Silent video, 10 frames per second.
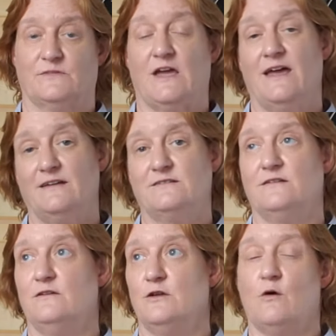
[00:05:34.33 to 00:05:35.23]
And,
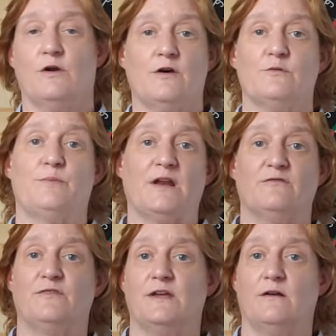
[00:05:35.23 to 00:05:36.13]
another
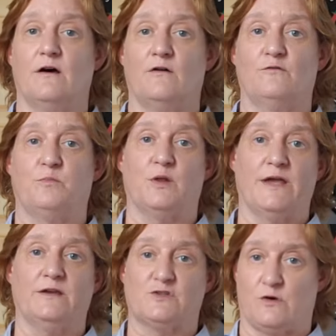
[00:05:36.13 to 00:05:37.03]
benefit of
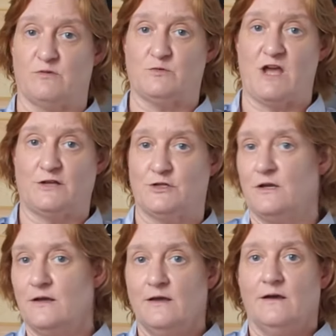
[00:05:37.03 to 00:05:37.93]
playing a scrimmage match,
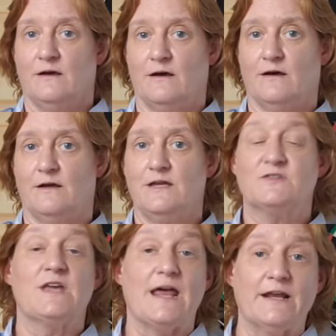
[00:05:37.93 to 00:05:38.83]

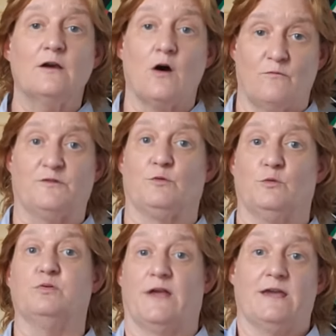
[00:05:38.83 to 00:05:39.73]
it's getting comfortable
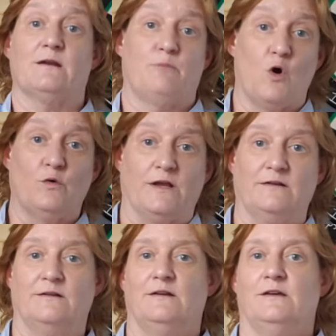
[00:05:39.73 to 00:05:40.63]
playing an opponent,
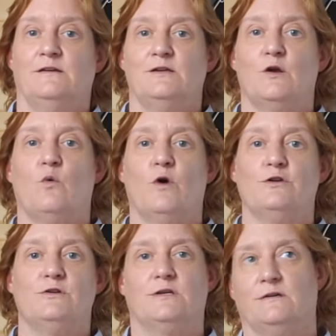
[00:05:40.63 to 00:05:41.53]
where
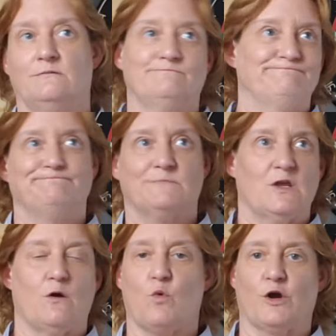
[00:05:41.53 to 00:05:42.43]
you can,
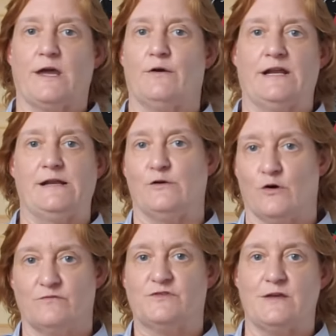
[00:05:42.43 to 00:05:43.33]
work out any
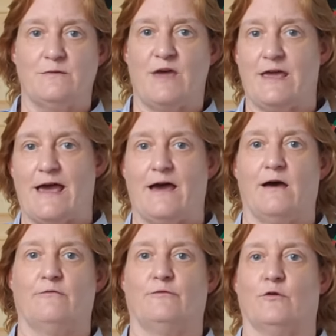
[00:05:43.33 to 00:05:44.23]
nerves that you may
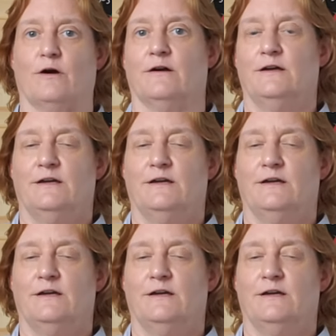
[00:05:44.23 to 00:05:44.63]
have, or,